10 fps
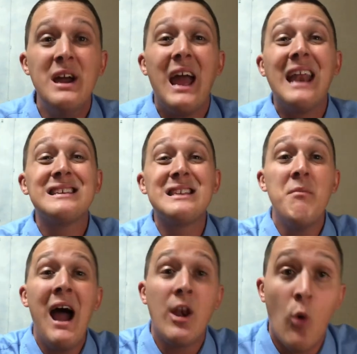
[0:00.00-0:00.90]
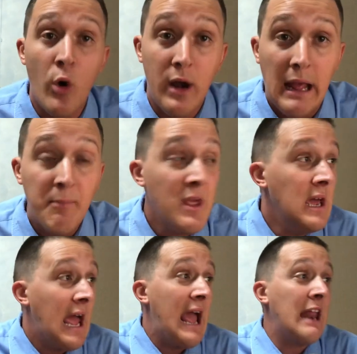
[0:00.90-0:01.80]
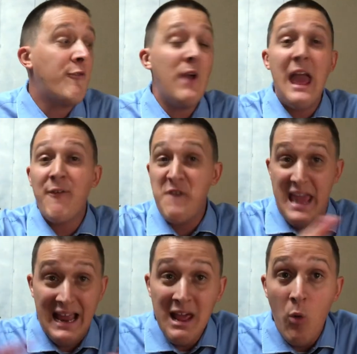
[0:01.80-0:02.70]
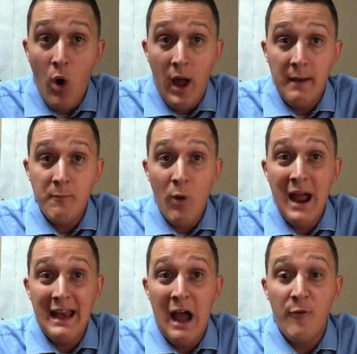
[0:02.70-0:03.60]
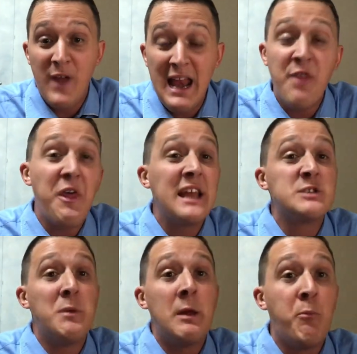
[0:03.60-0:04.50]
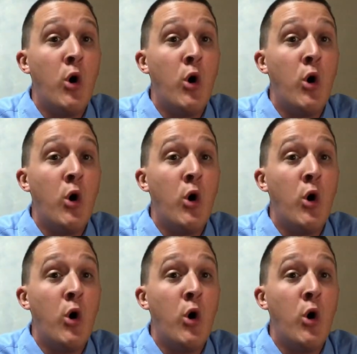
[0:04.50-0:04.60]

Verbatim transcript: And it's the minority. And if anyone right now, if anything is being